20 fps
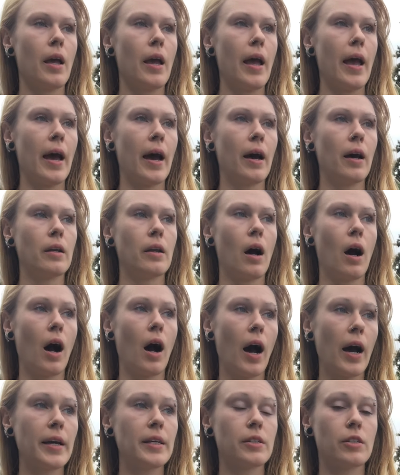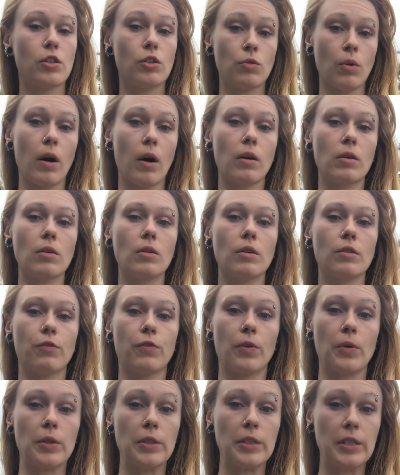And I struggled
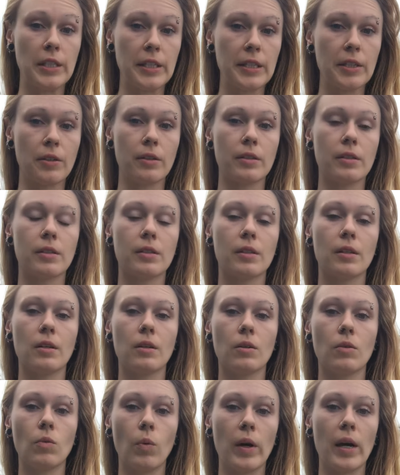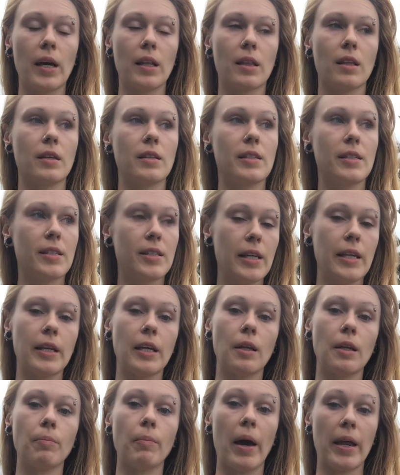for years with
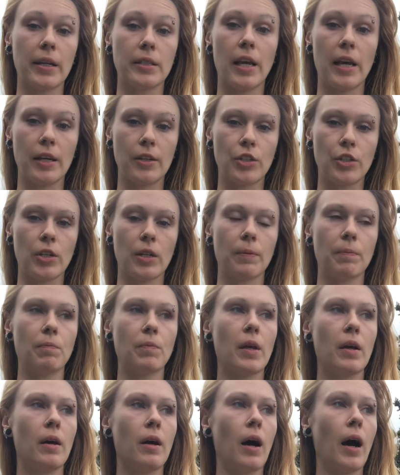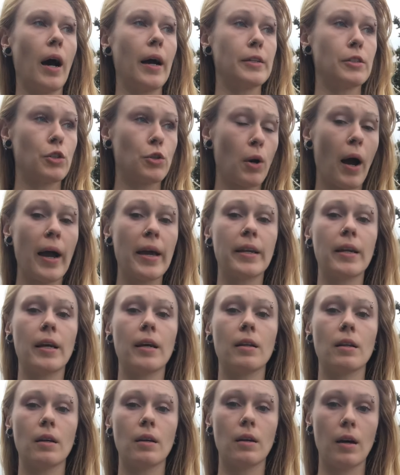sitting meditation. I tried
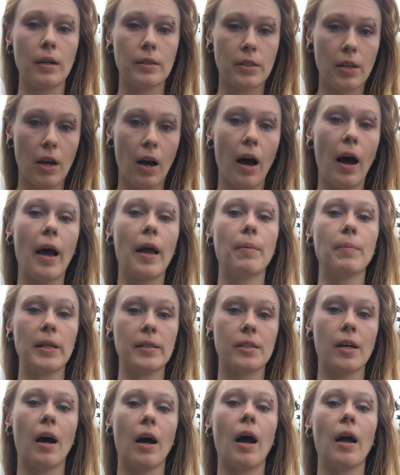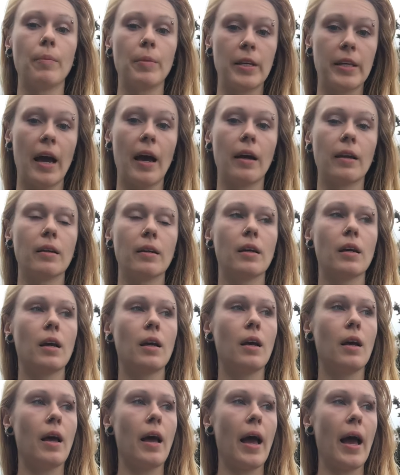it time and time again.
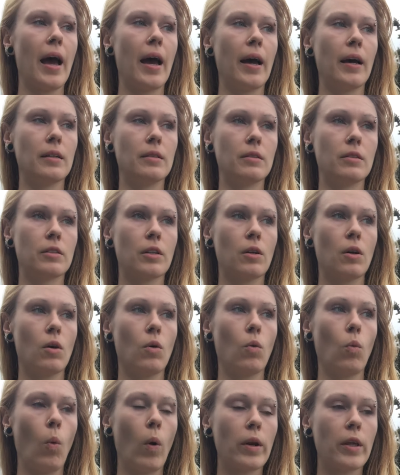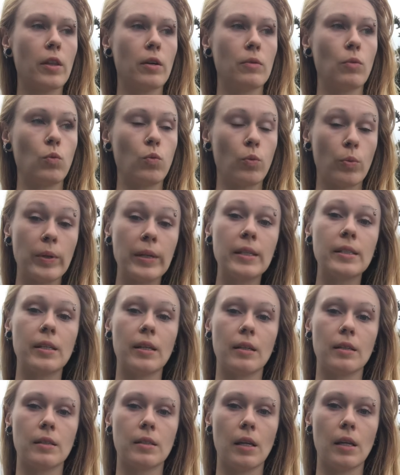And one of the
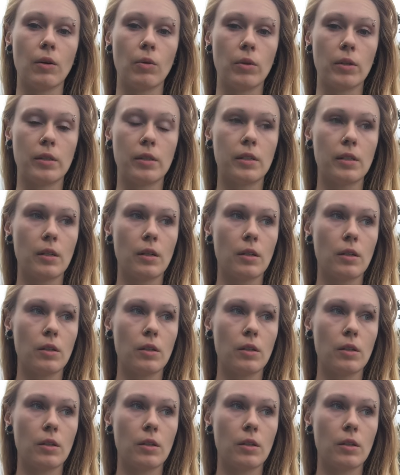reasons it was